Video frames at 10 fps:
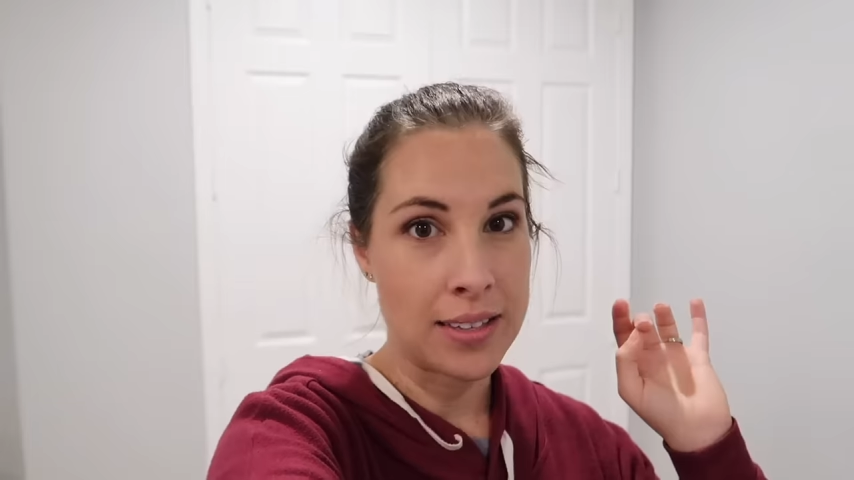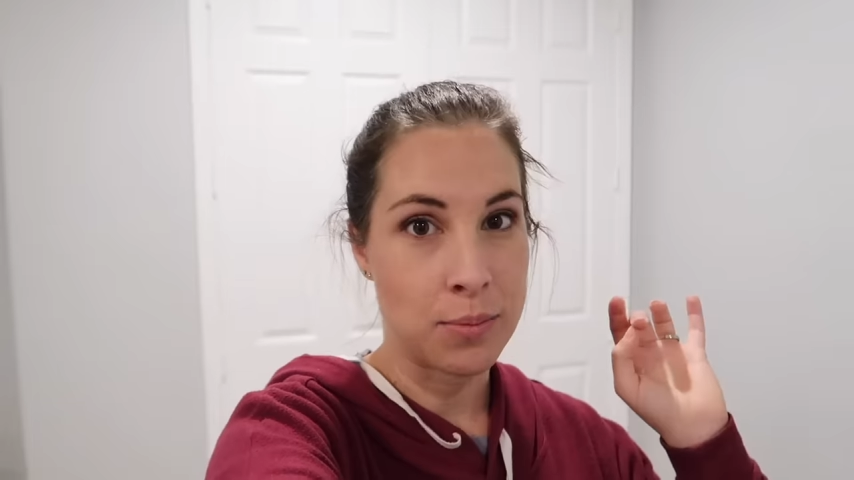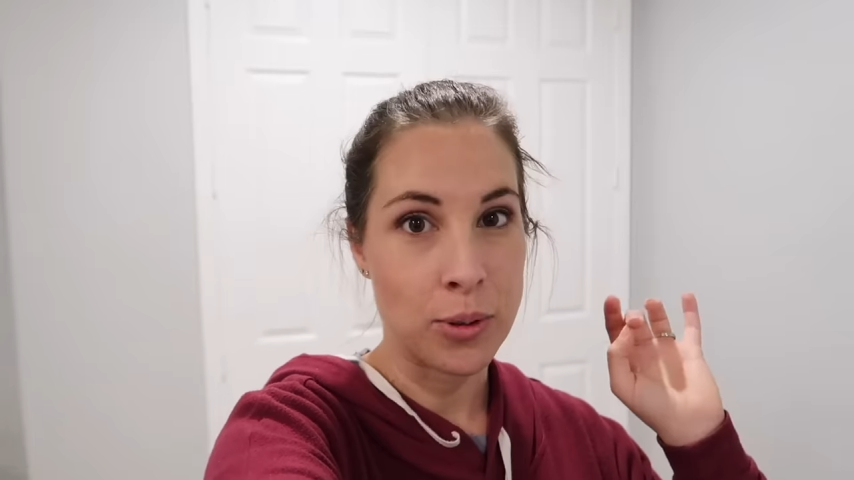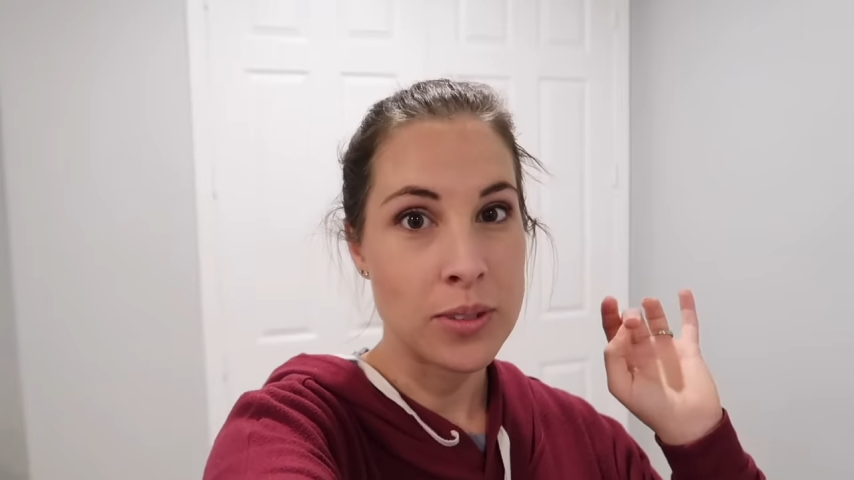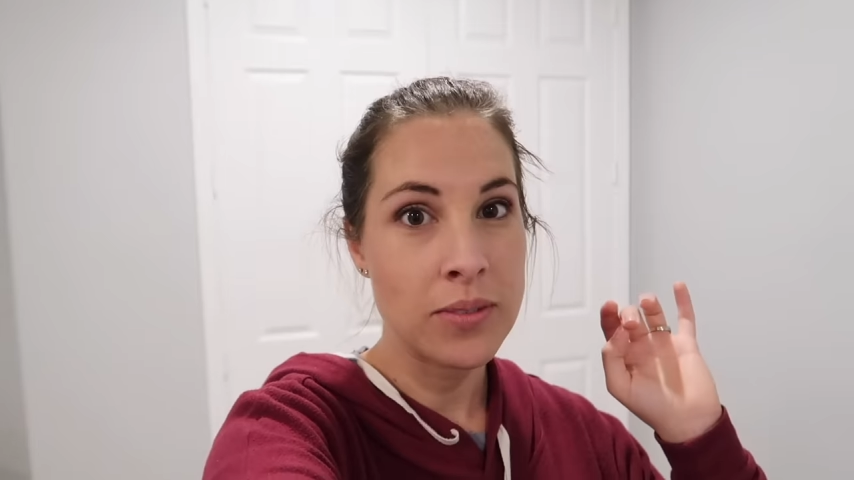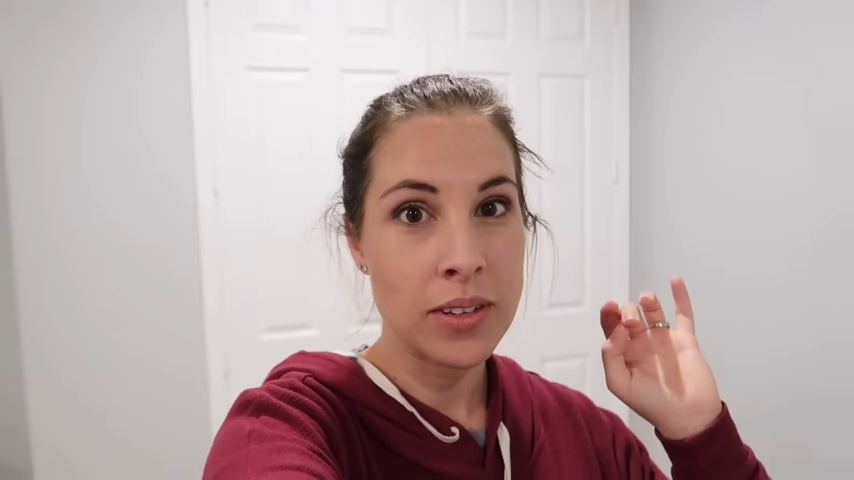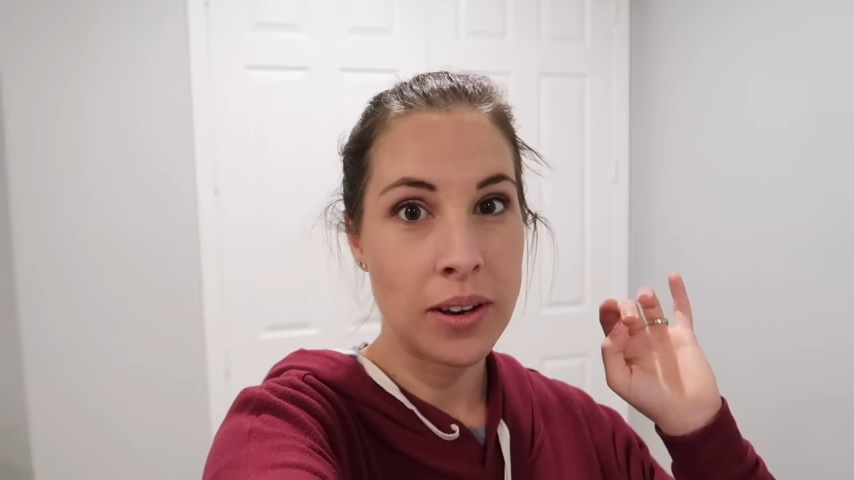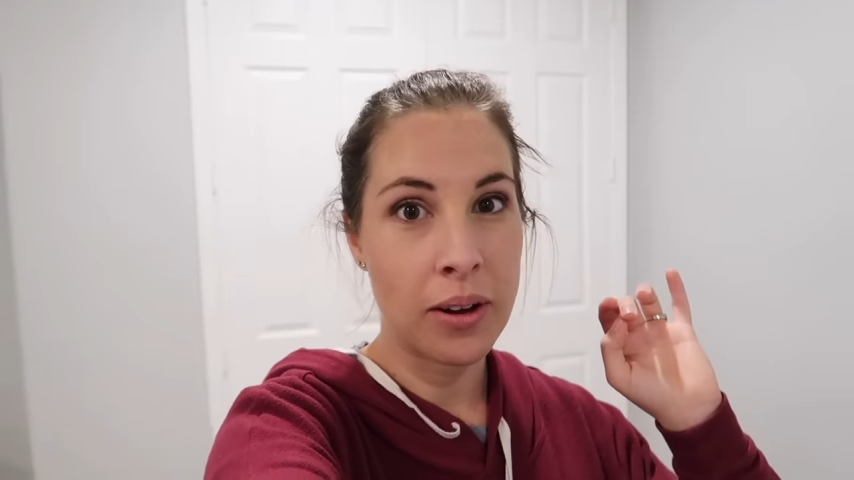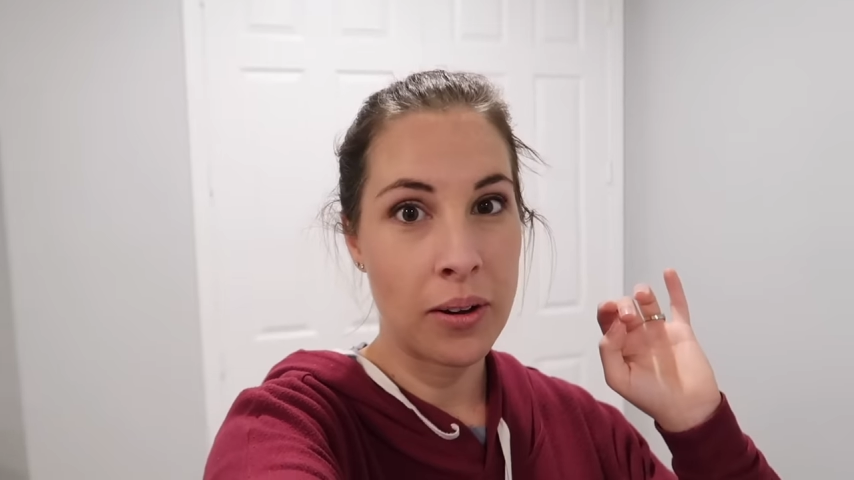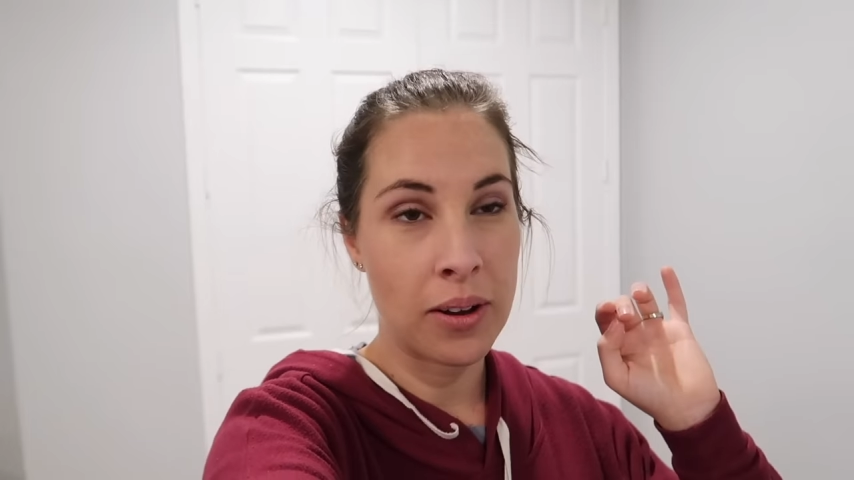As most of you
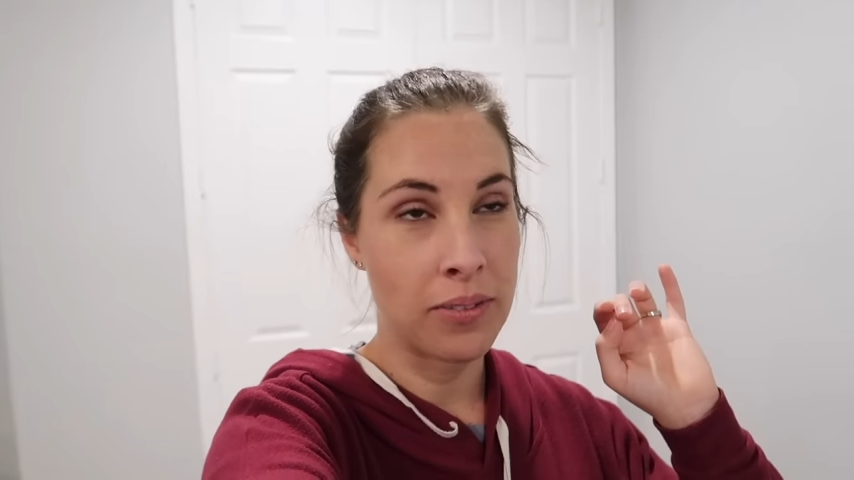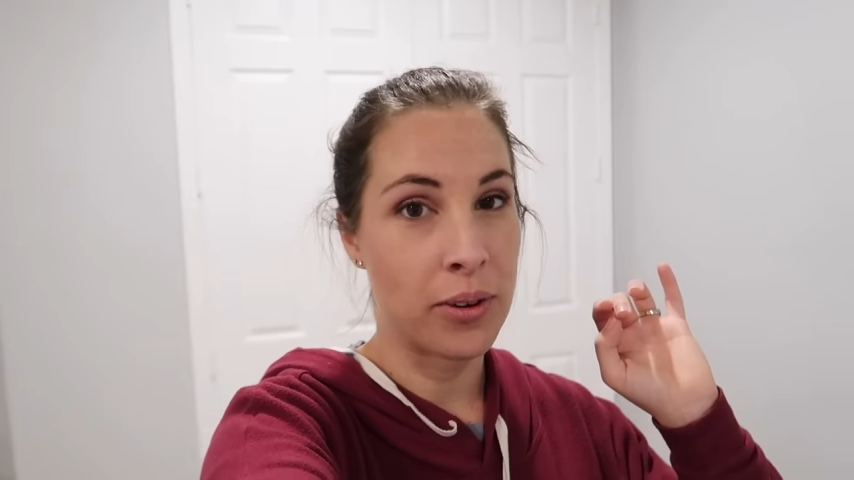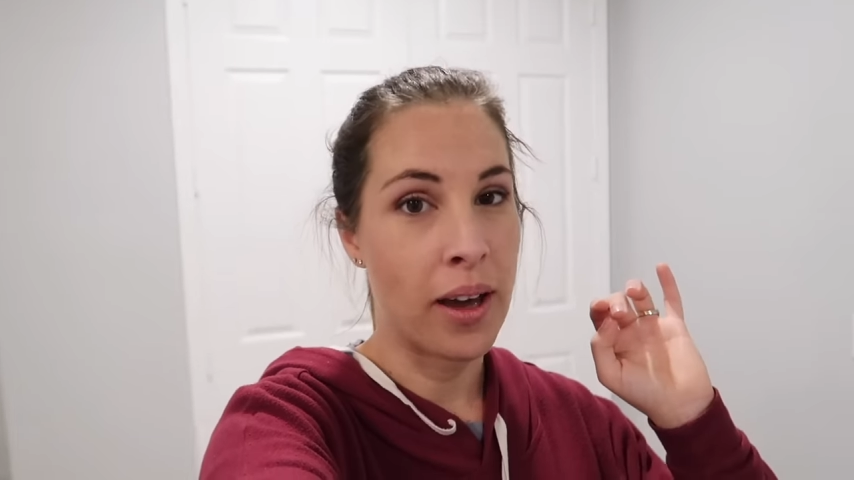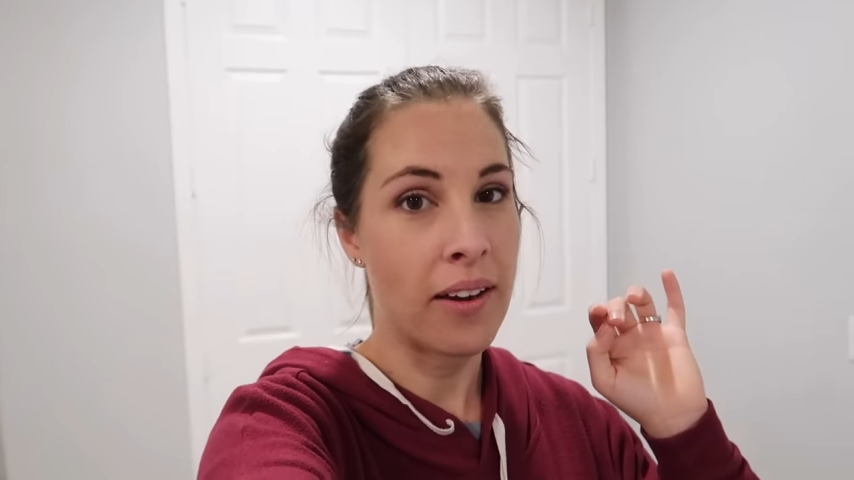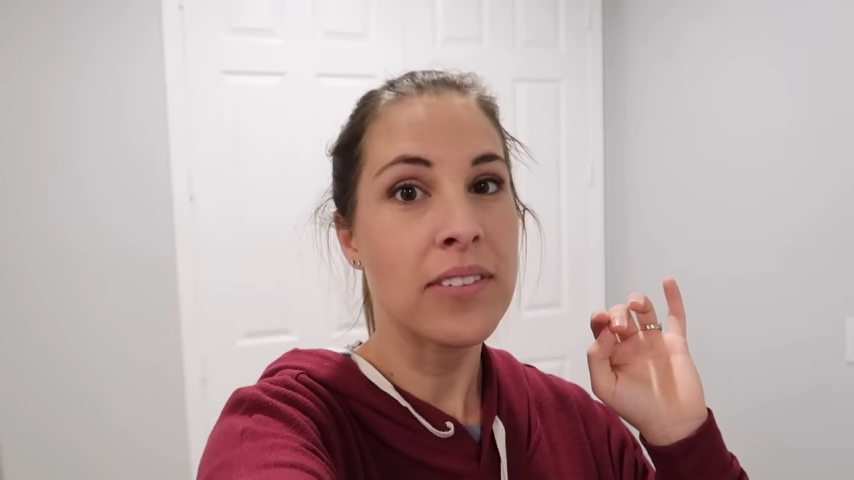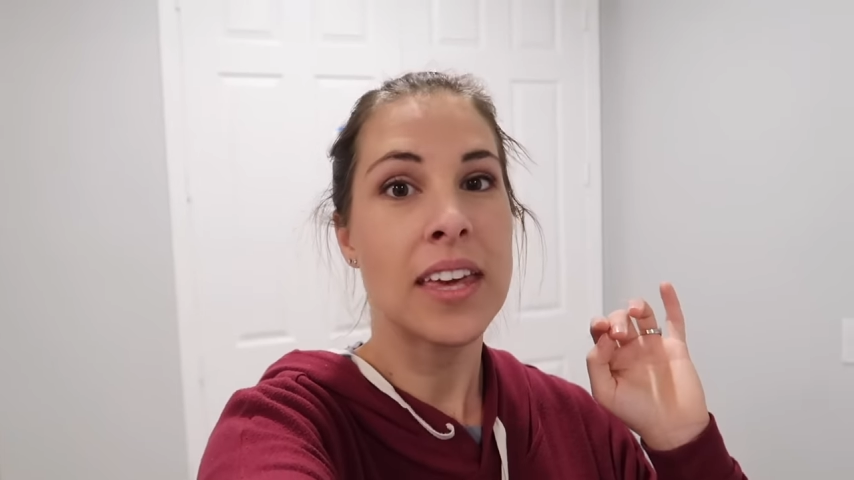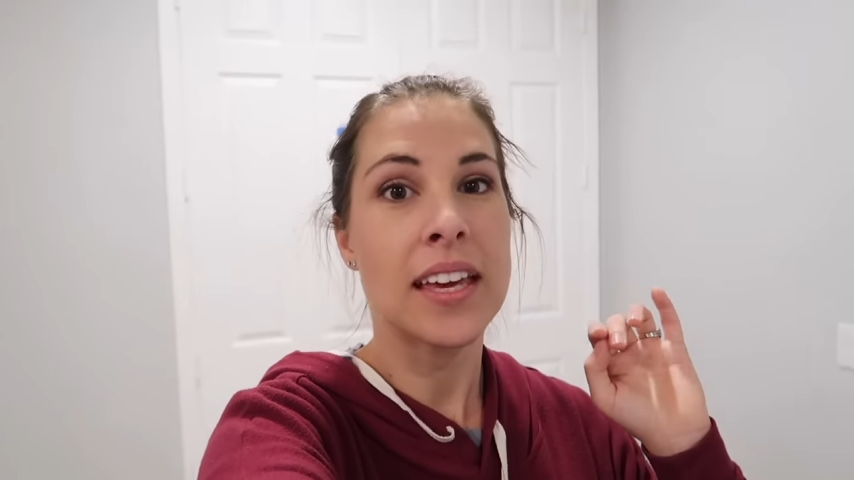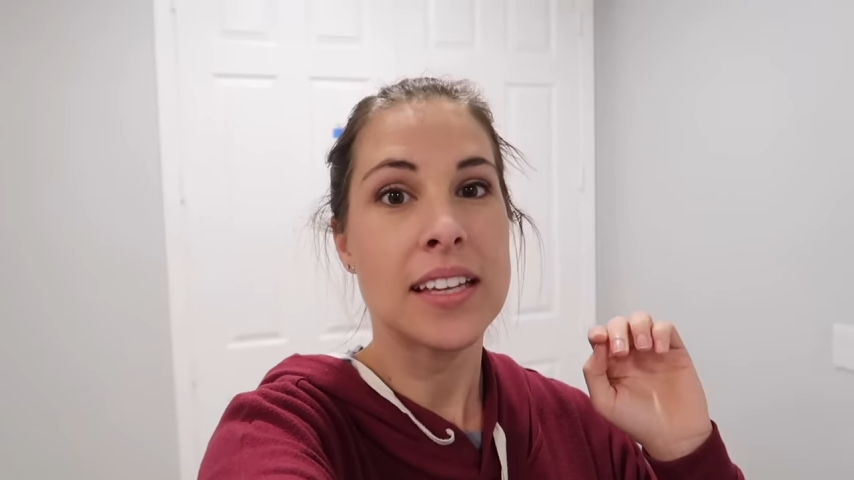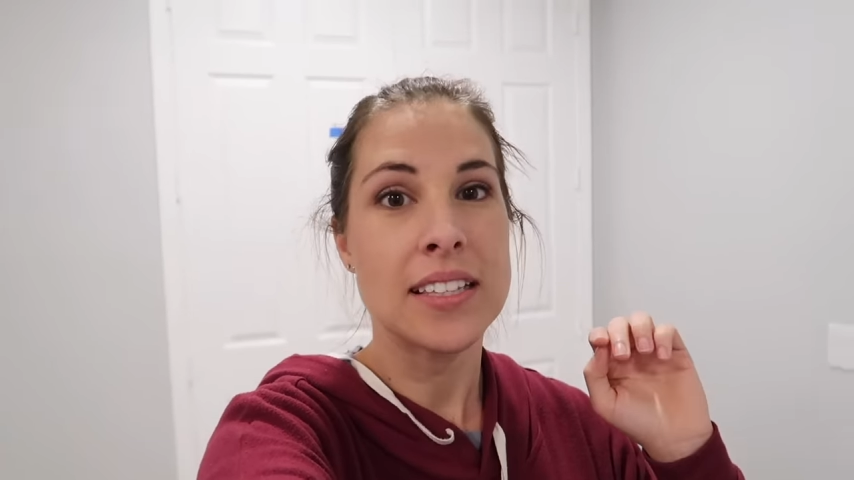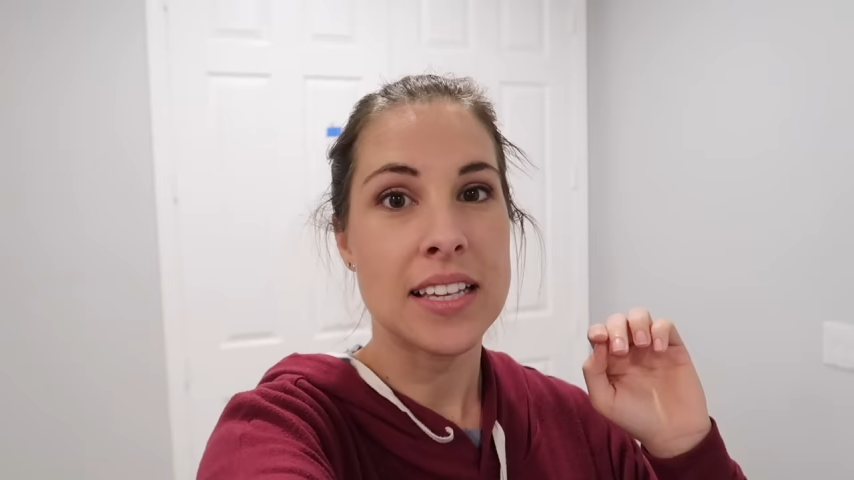know, if you have kids,